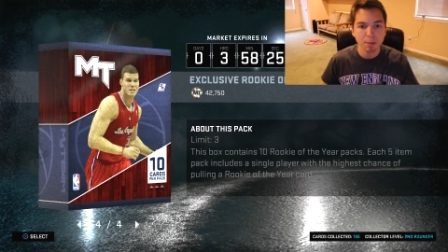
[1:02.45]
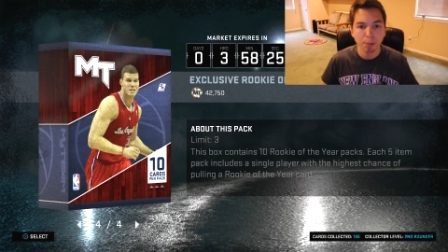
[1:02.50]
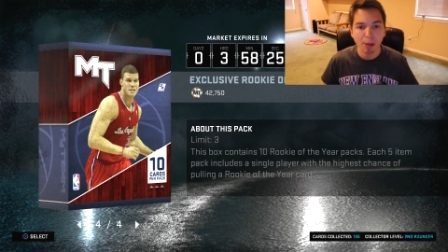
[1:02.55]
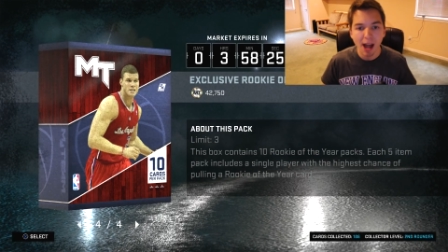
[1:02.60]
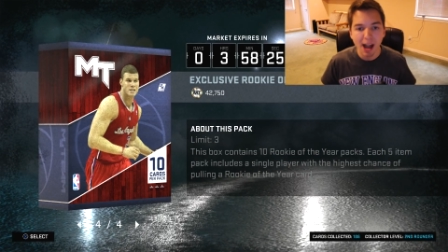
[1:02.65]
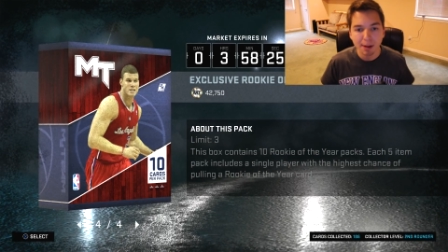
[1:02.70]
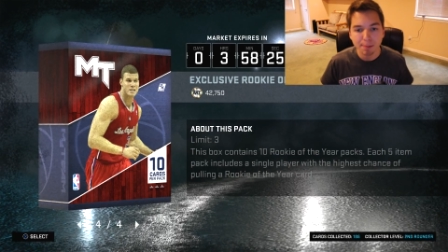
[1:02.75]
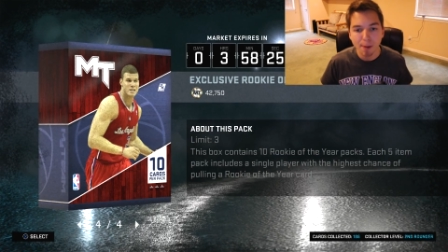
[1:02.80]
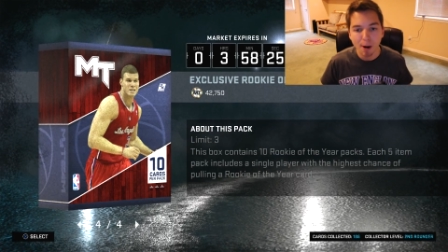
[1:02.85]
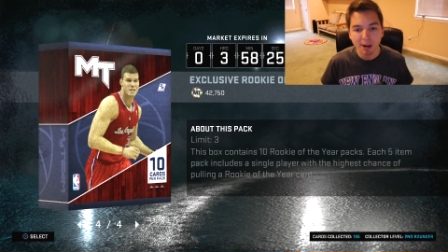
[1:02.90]
the
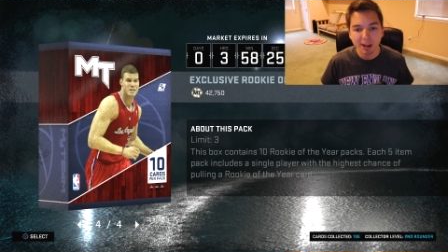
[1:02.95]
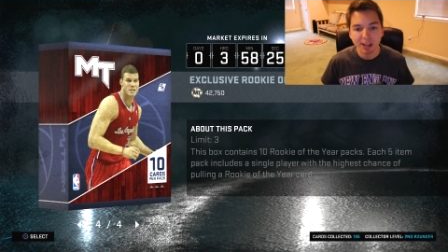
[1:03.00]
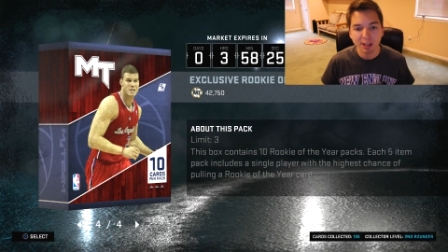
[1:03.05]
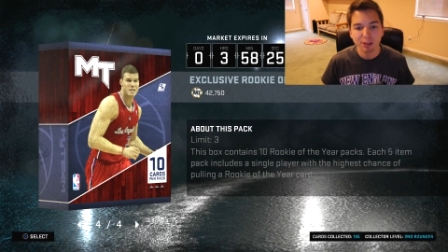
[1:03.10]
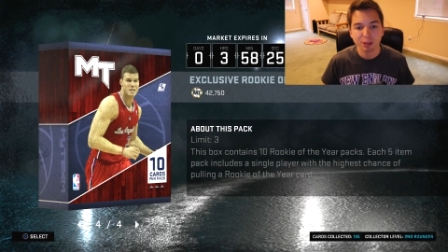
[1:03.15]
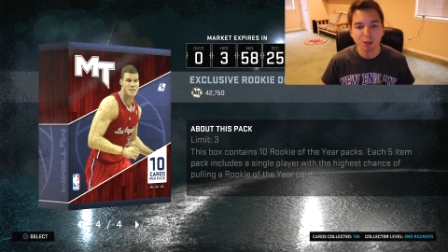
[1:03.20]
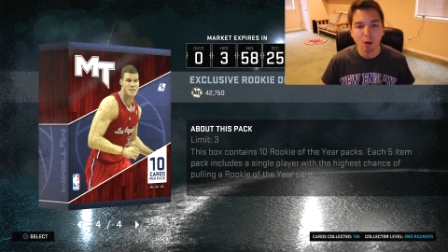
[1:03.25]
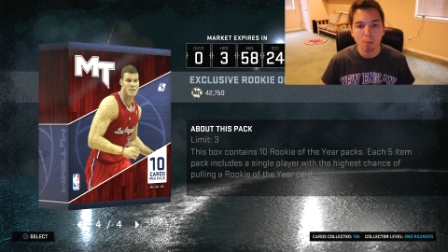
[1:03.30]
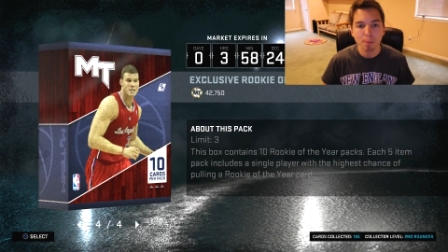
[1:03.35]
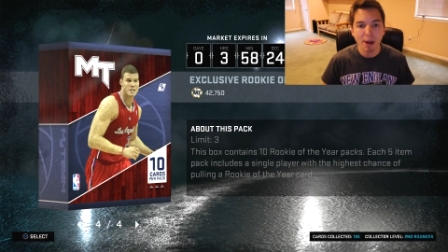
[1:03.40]
black market
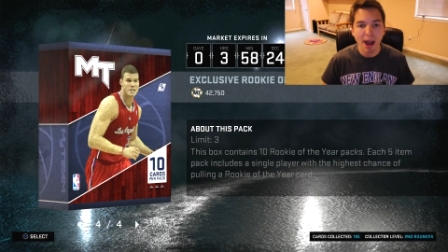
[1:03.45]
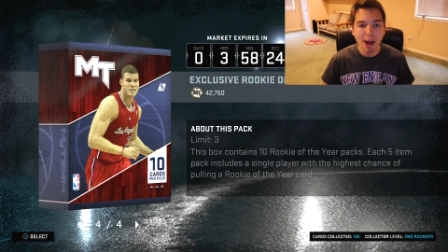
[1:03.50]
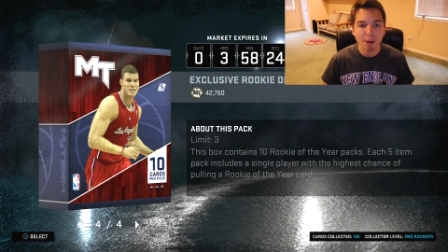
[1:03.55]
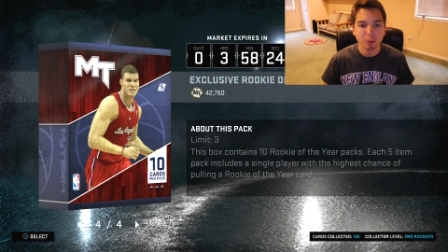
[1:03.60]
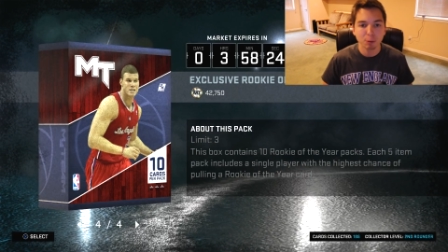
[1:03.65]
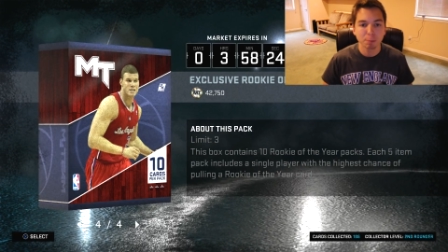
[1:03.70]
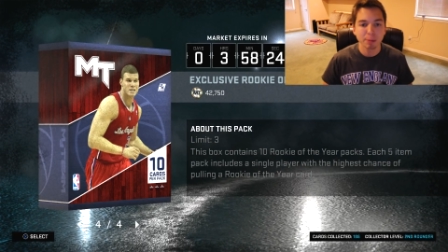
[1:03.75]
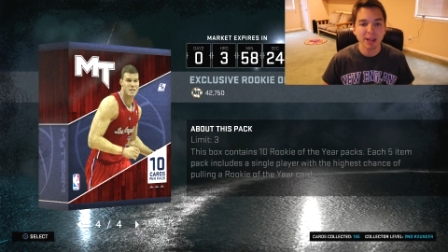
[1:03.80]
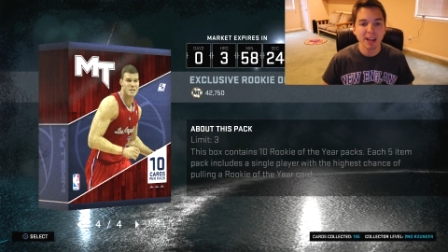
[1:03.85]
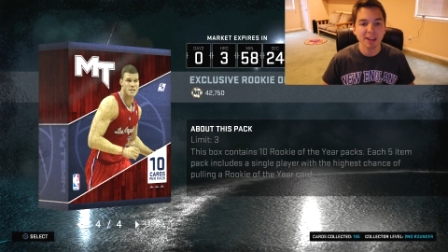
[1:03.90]
so bad
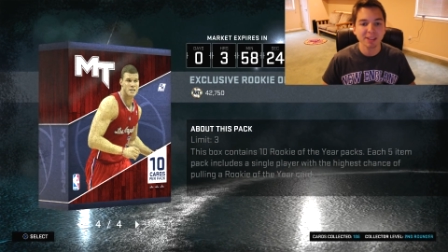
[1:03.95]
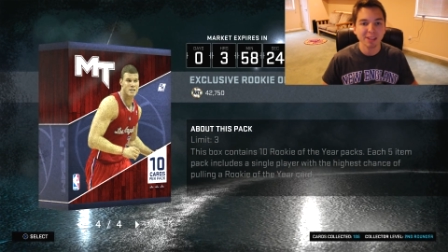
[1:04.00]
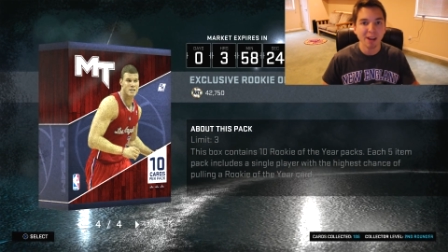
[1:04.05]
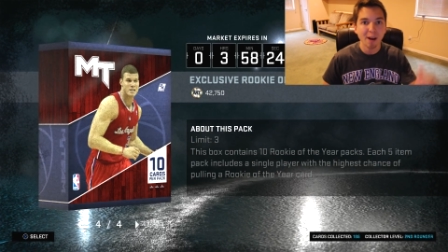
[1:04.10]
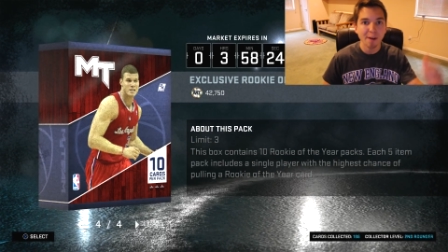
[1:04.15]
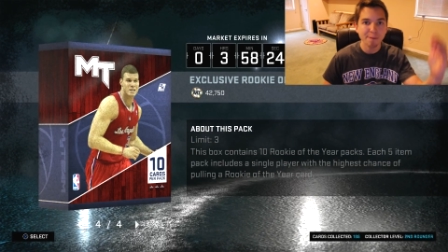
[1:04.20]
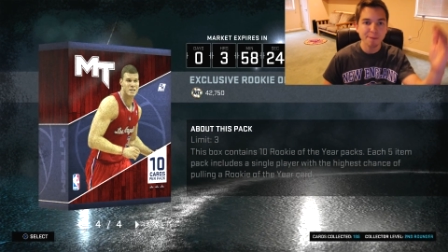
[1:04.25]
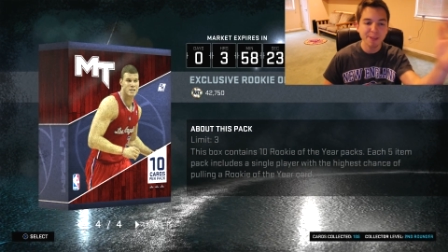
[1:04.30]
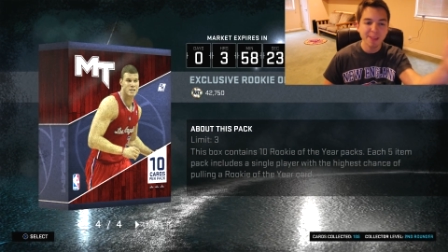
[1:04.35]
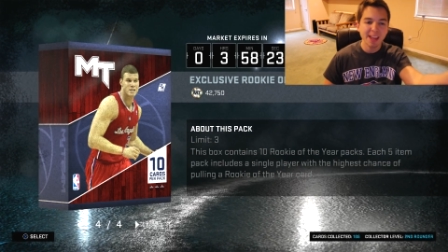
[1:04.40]
was because
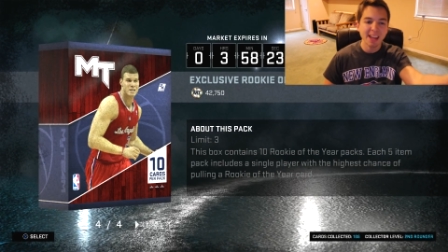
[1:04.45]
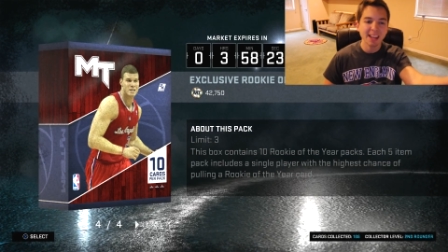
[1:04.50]
of